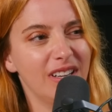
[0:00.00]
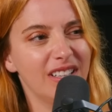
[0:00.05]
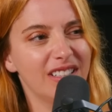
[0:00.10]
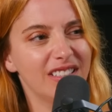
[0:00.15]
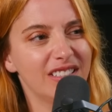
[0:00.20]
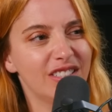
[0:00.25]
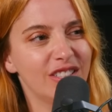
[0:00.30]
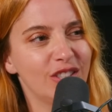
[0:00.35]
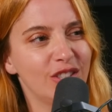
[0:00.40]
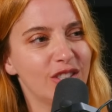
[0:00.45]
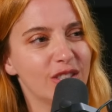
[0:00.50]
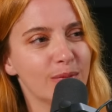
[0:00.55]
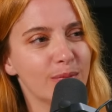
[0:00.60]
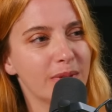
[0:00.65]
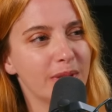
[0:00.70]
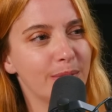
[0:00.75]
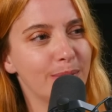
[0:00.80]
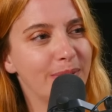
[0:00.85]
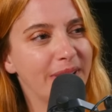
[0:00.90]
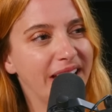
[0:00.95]
Did you just
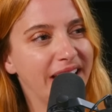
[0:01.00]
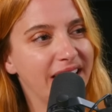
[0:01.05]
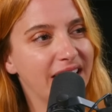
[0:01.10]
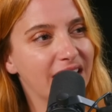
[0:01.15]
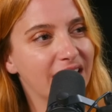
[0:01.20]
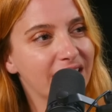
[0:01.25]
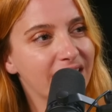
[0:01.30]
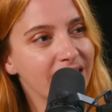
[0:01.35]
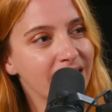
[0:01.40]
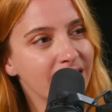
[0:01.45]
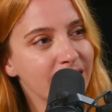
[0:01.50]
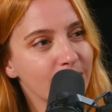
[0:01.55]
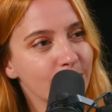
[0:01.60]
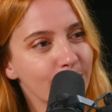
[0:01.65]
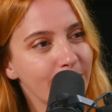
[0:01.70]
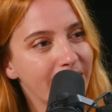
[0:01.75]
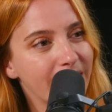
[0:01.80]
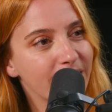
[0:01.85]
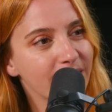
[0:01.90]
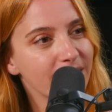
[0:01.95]
put a peanut in your
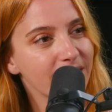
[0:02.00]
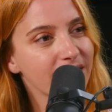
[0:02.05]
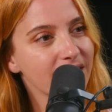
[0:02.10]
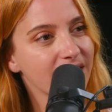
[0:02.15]
mouth?